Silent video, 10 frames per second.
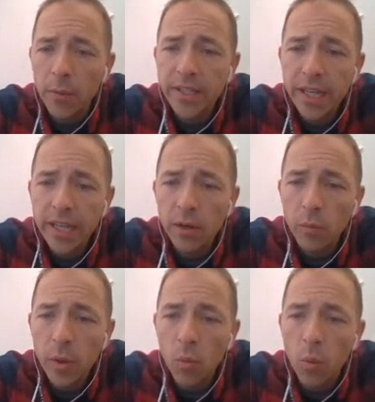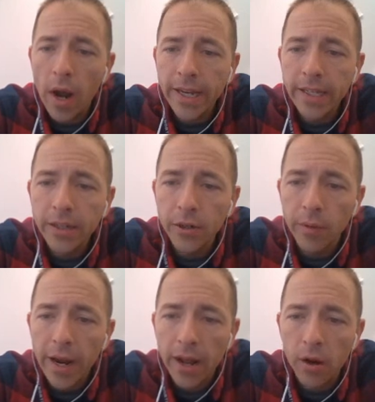we take it and we wind it
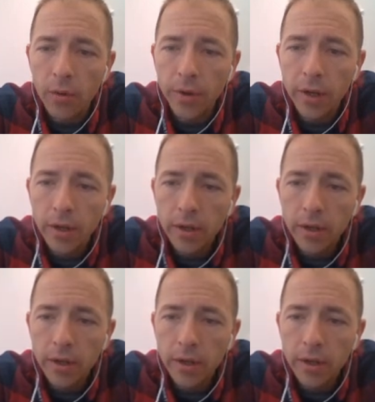around